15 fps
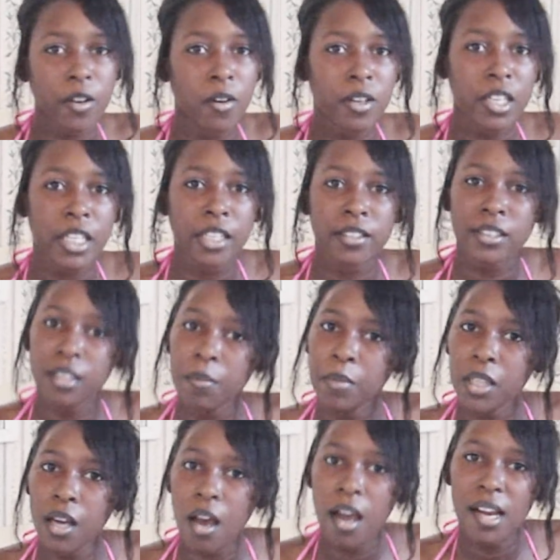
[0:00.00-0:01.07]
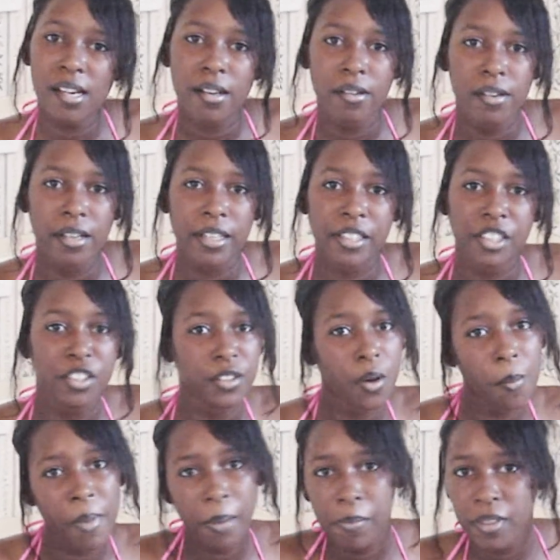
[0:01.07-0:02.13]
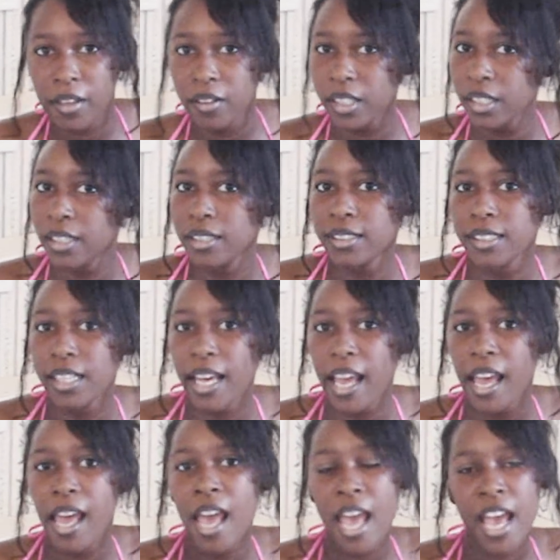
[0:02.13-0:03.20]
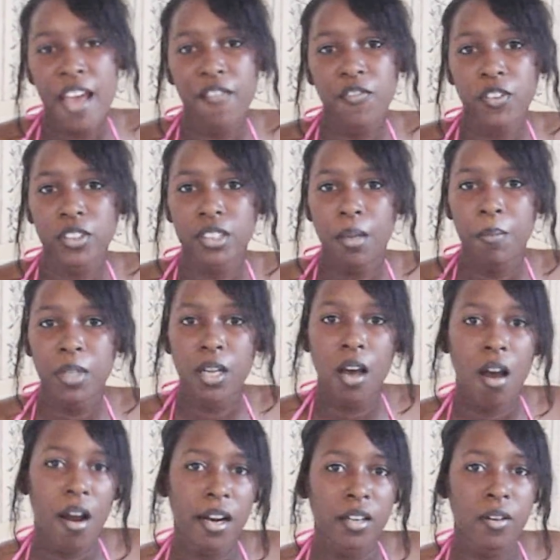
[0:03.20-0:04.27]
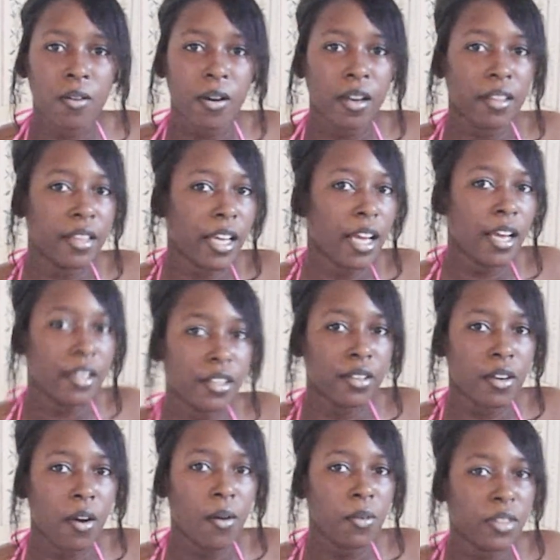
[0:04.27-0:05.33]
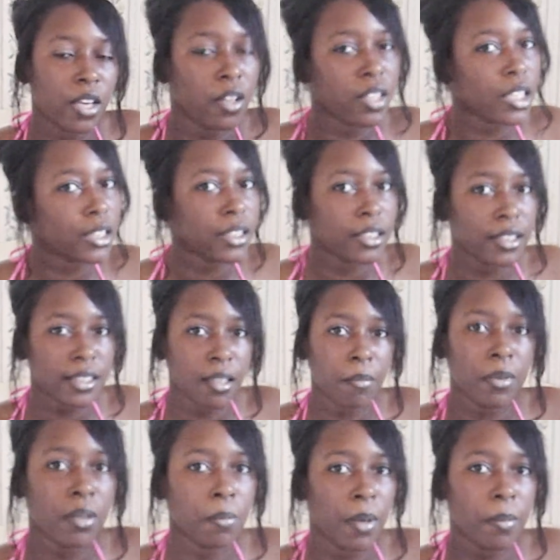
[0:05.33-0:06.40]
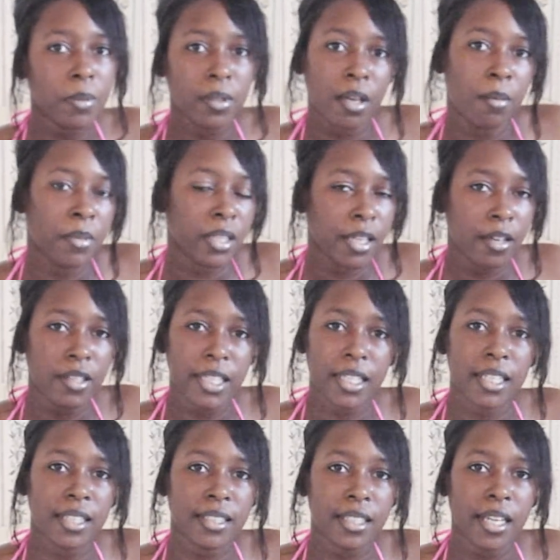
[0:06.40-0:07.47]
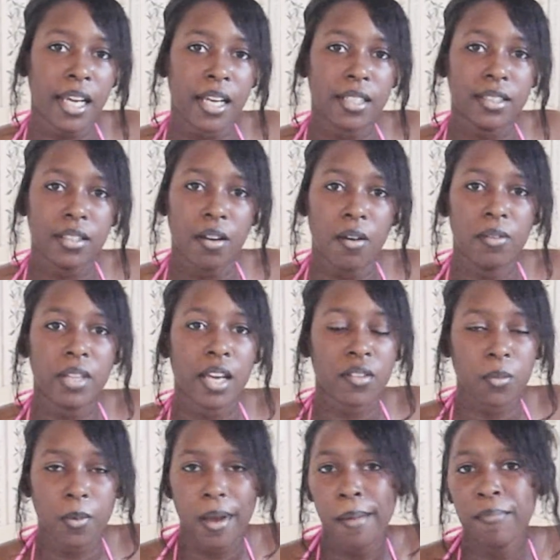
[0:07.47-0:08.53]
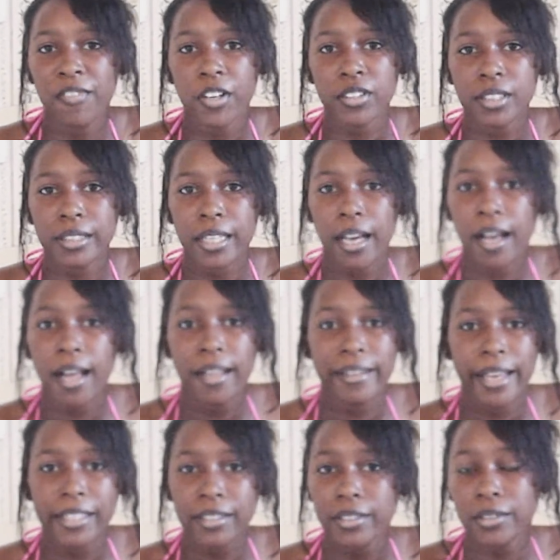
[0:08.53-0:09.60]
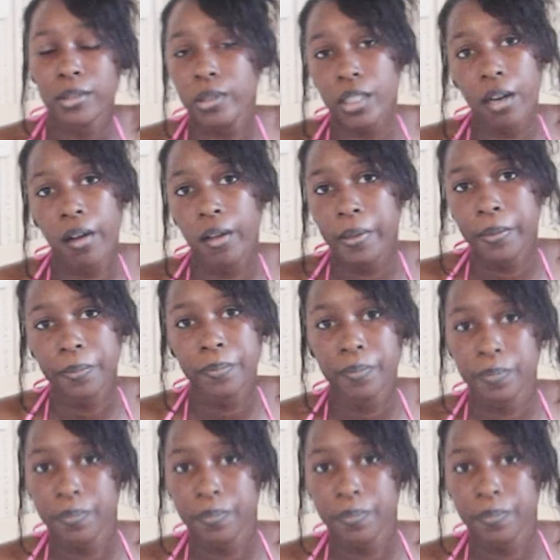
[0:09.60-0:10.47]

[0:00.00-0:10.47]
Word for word: They're going to hear some of the hardcore, and you know, maybe they'll get into that. And for some of the hardcore that you know, they'll listen to some of the bubblegum and they'll get into that. So that's why I'm versatile. I like to do it all.